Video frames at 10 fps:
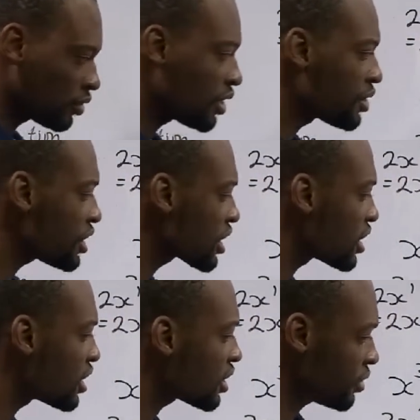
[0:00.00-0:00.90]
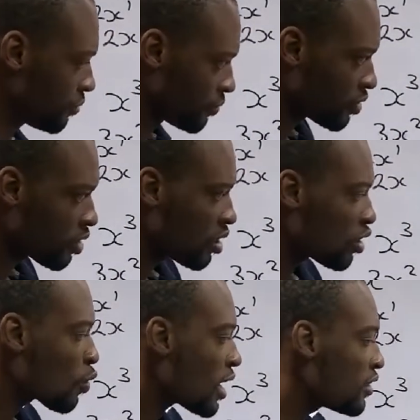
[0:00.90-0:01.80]
In this case,
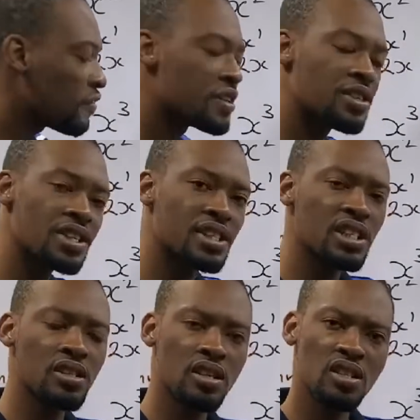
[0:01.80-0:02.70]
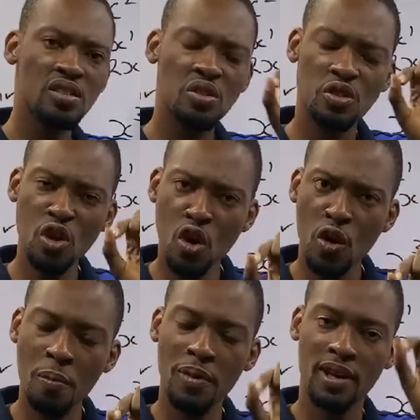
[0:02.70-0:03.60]
you are differentiating
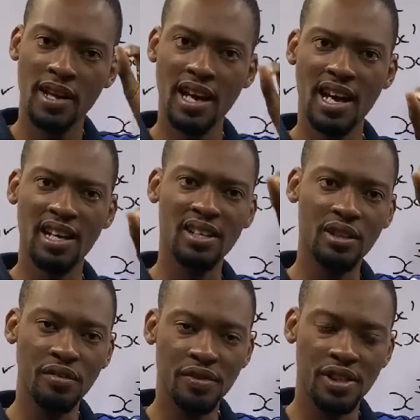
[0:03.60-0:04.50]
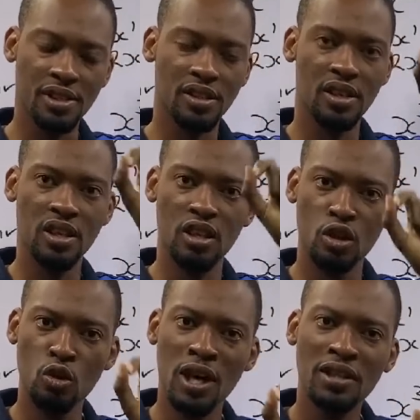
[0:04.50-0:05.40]
sum and difference.
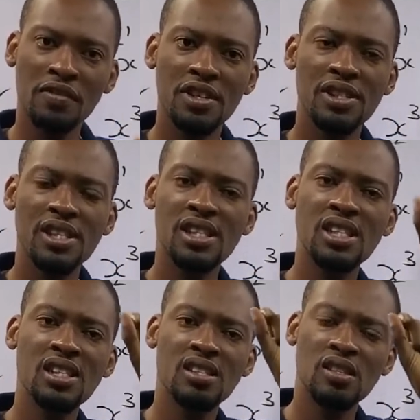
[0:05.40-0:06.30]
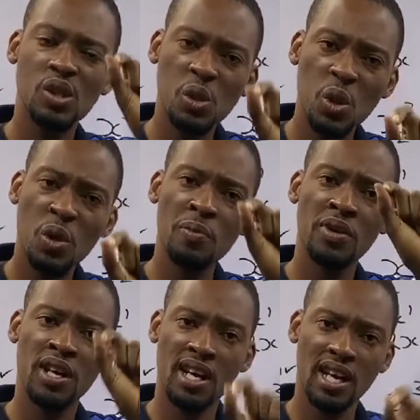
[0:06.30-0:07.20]
You are differentiating sum
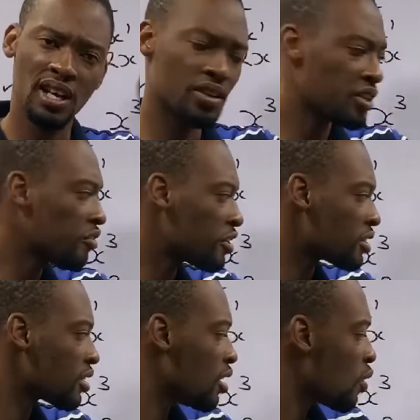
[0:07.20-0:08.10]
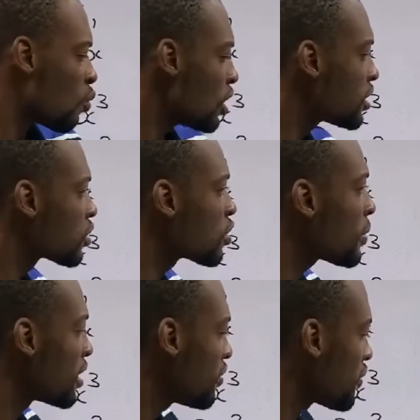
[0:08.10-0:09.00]
and difference. What is sum
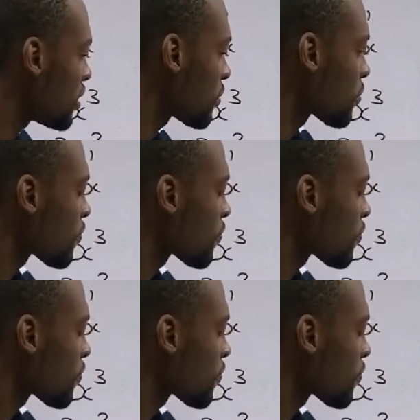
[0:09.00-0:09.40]
and difference?